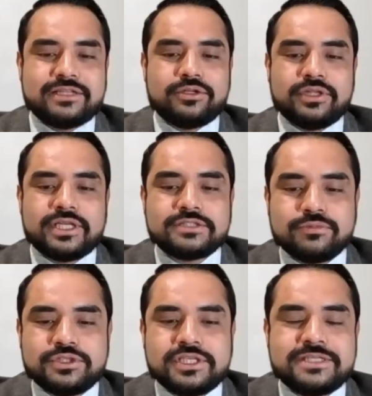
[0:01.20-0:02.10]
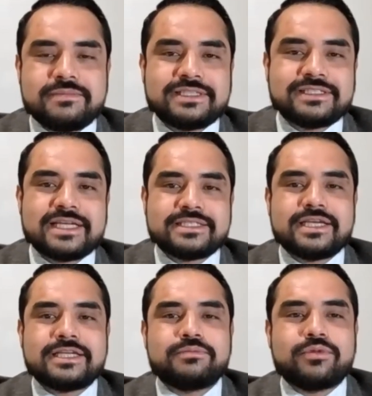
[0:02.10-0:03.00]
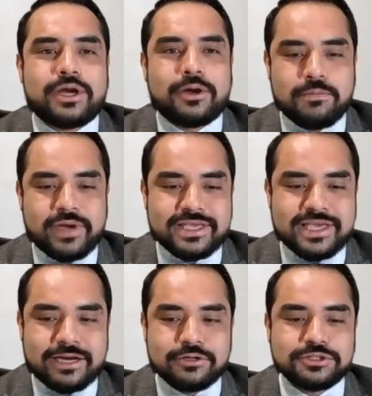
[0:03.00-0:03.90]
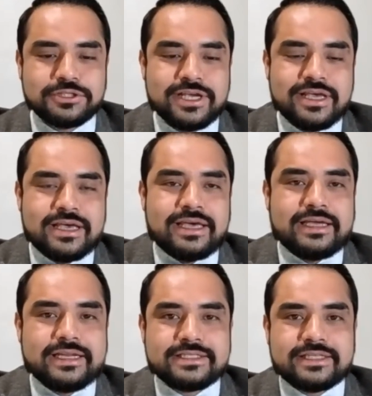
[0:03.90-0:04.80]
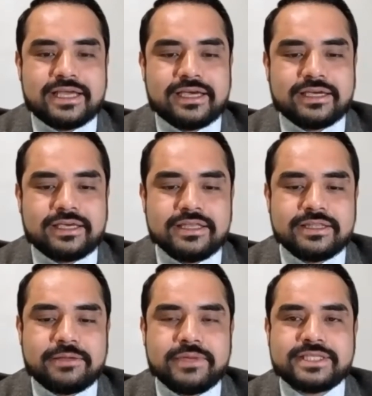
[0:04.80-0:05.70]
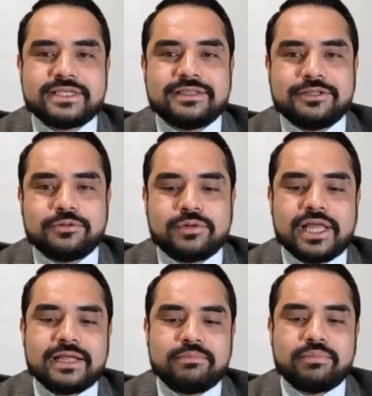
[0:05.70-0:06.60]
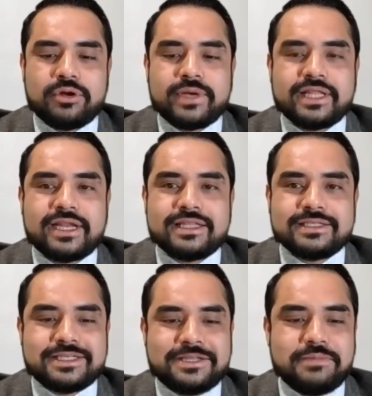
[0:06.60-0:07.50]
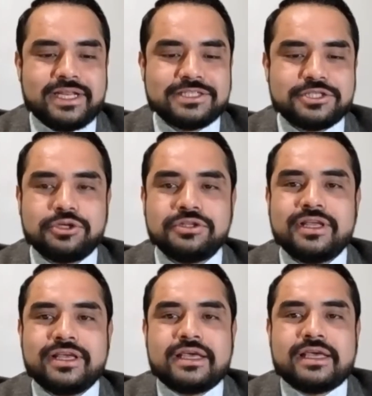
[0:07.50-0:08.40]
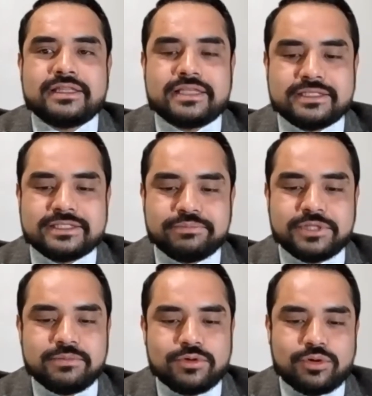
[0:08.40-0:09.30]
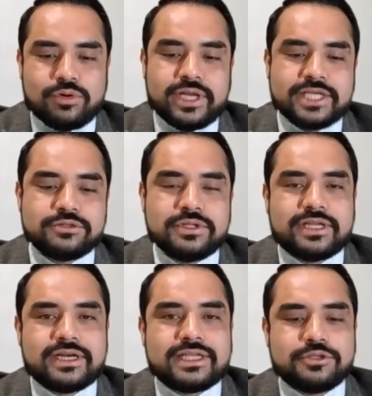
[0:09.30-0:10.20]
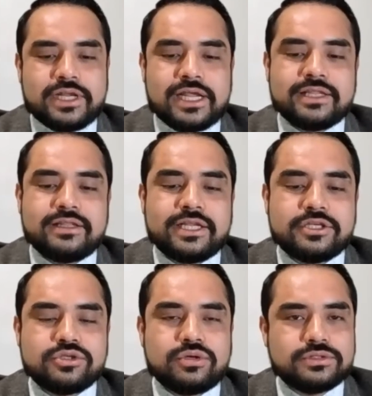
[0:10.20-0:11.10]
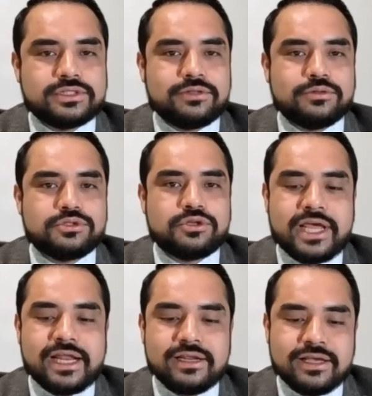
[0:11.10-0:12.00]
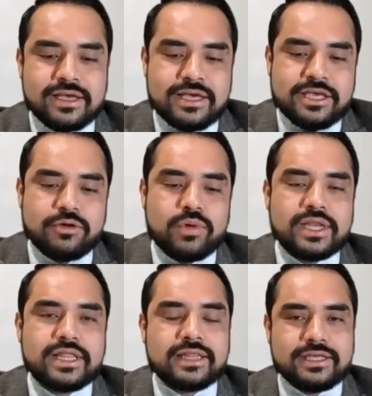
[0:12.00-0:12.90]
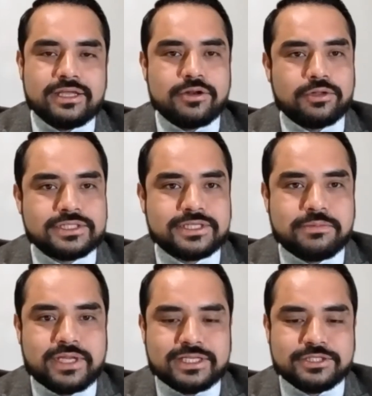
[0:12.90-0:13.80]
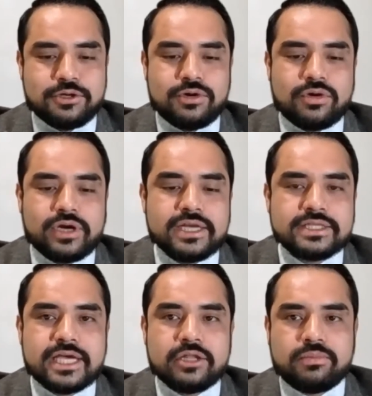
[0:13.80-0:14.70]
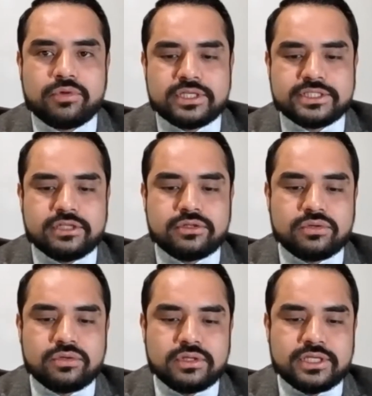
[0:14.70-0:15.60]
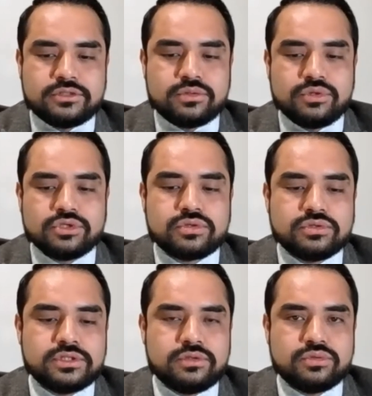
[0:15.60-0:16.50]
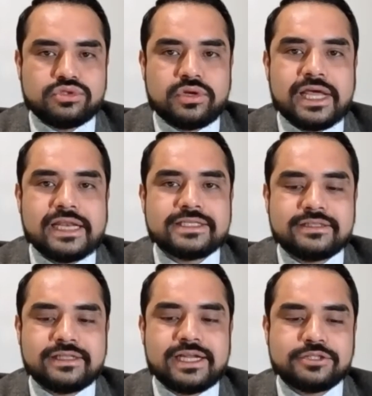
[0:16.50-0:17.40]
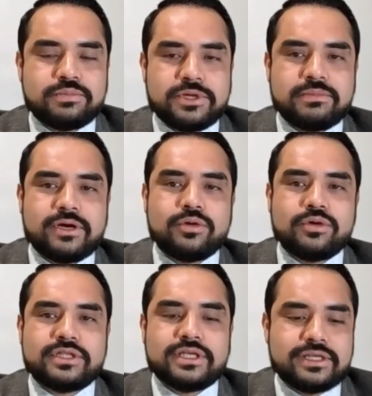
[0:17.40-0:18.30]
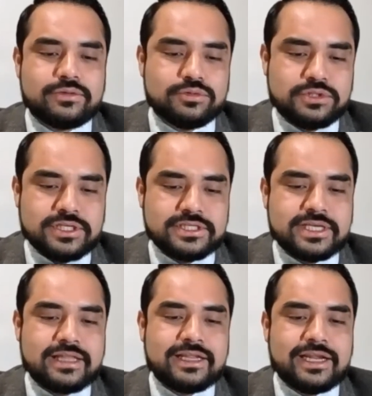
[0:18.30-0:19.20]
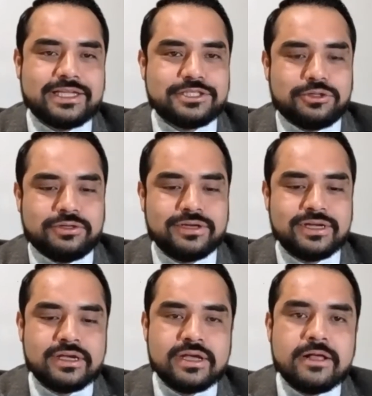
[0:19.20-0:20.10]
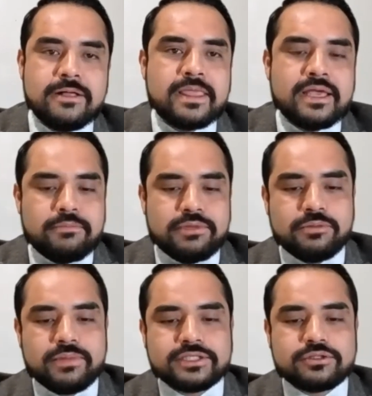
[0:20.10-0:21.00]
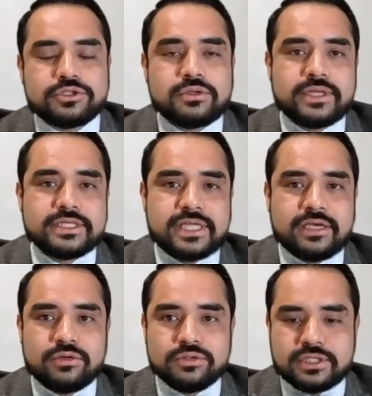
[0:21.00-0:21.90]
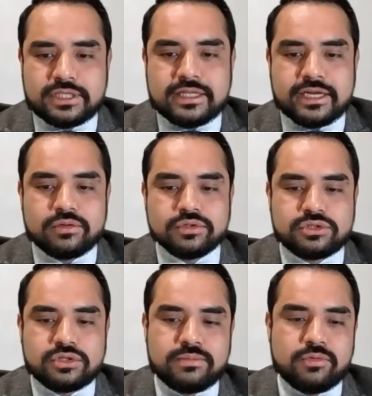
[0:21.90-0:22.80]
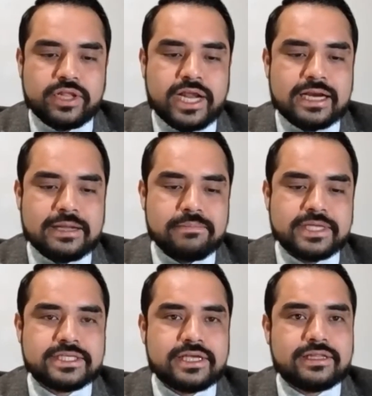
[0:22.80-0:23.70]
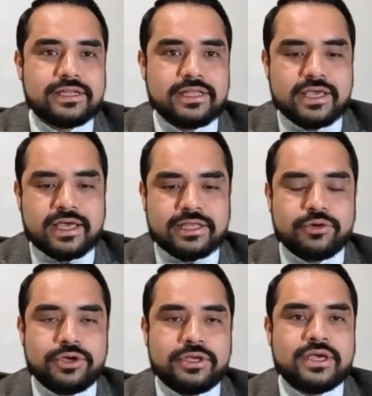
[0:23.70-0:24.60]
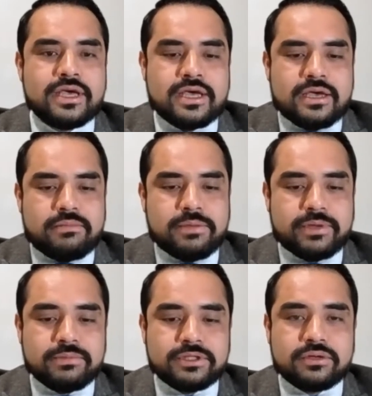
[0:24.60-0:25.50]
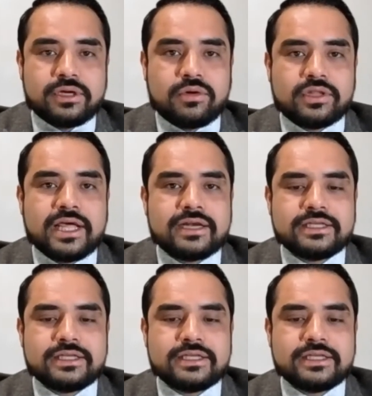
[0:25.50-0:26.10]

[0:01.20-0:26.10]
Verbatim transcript: Morning, ladies and gentlemen. Thank you for being with us in this fifth table called Proof of Discrimination of the Seventh International Congress on Constitutional Law, Equality and Non-Discrimination, organized by the Constitutional Studies Center of the Supreme Court of Justice of the Nation. My name is Josue Beristain, and I will moderate today's table.